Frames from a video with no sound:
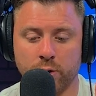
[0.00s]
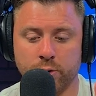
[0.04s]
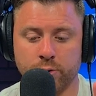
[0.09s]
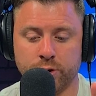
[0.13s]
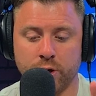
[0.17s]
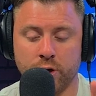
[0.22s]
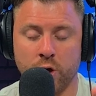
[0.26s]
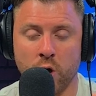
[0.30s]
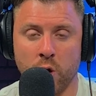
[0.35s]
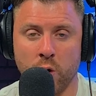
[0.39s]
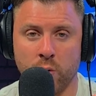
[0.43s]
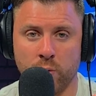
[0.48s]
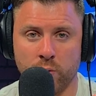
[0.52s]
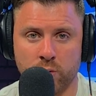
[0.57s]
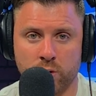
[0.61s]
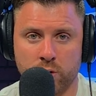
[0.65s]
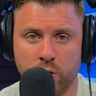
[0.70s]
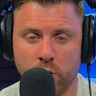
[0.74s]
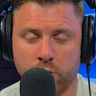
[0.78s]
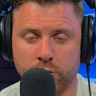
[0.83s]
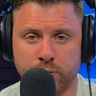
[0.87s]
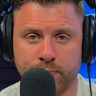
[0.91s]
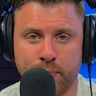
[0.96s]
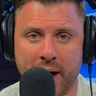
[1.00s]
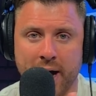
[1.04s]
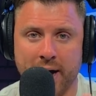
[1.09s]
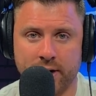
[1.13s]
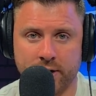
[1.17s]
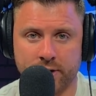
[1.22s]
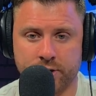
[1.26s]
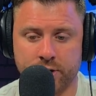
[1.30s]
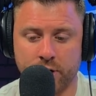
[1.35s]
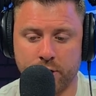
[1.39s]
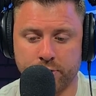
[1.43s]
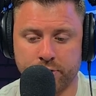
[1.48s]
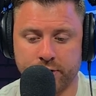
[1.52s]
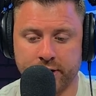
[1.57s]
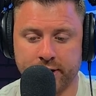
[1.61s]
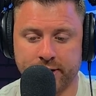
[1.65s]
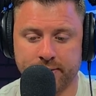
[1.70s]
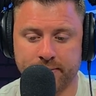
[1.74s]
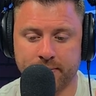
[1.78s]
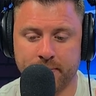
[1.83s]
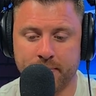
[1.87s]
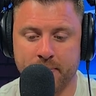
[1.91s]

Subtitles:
who's a known close Biden associate.